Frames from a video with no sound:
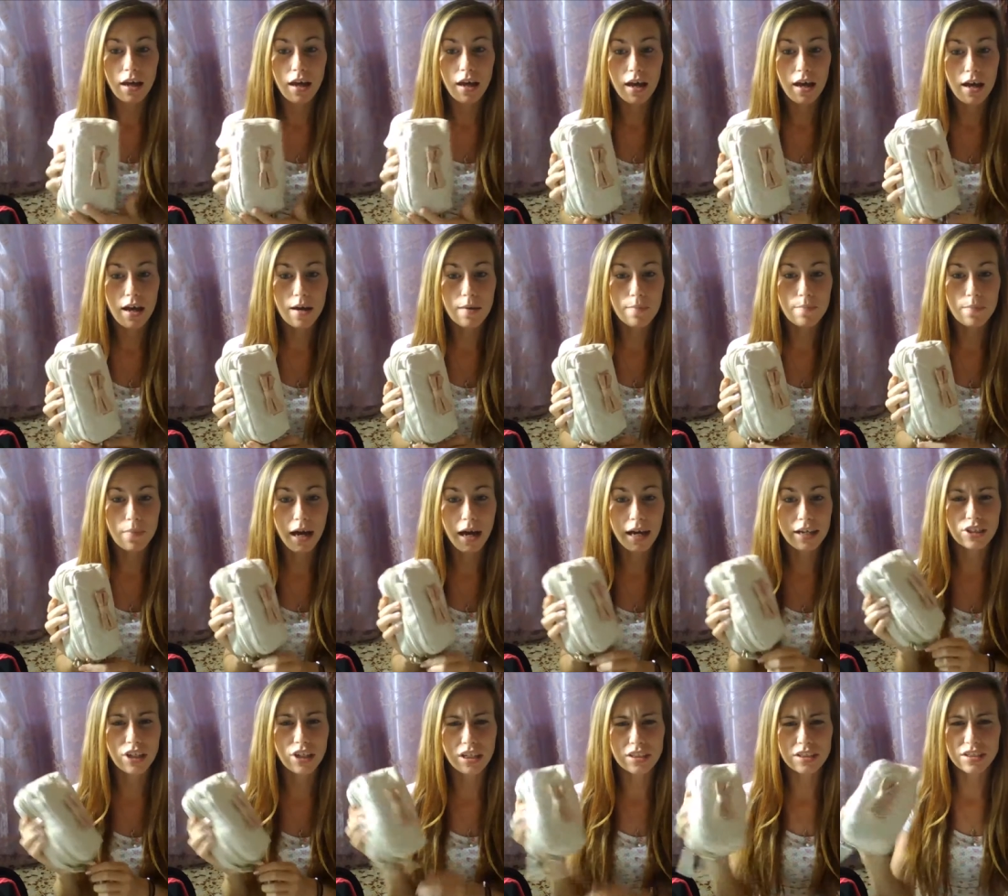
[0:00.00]
I
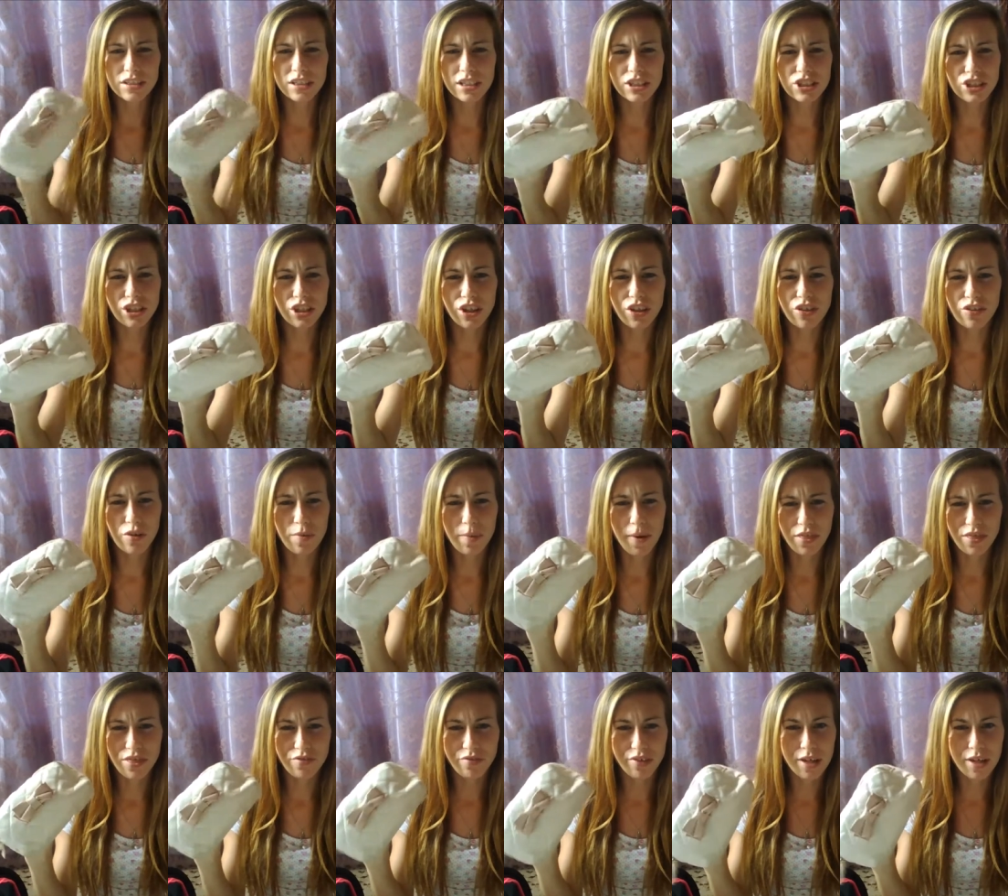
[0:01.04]
transition through
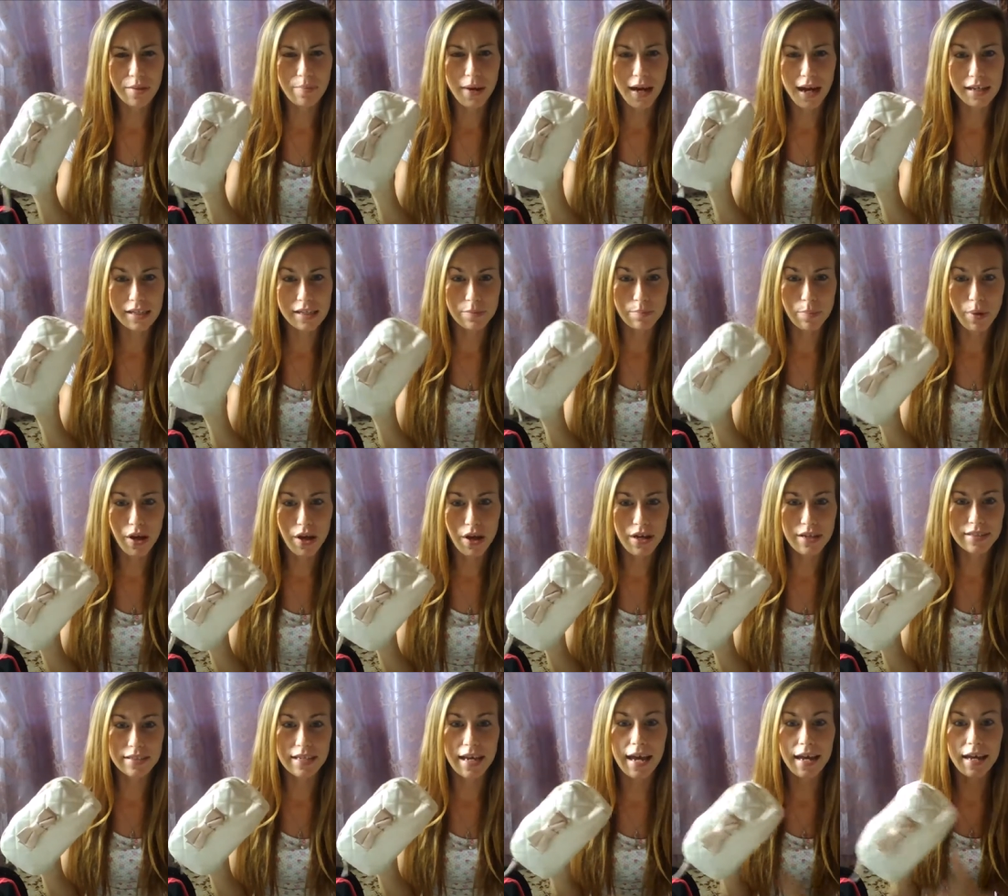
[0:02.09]
about 3 bags
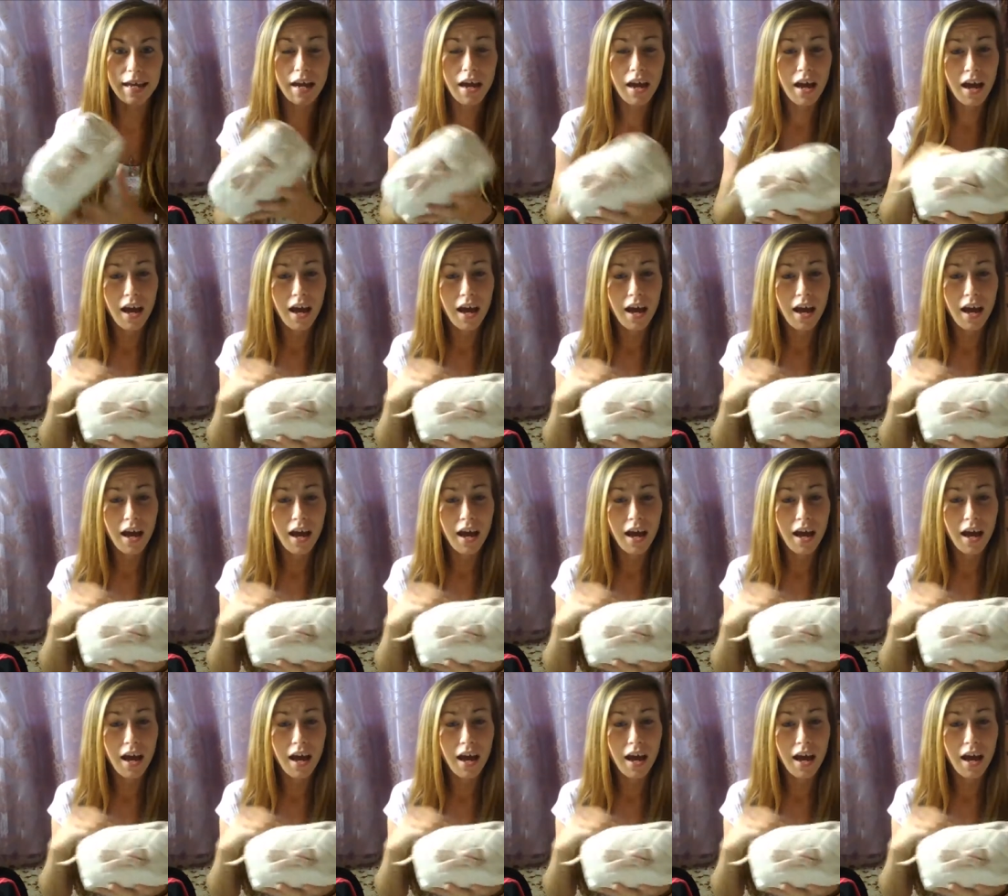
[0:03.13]
per day.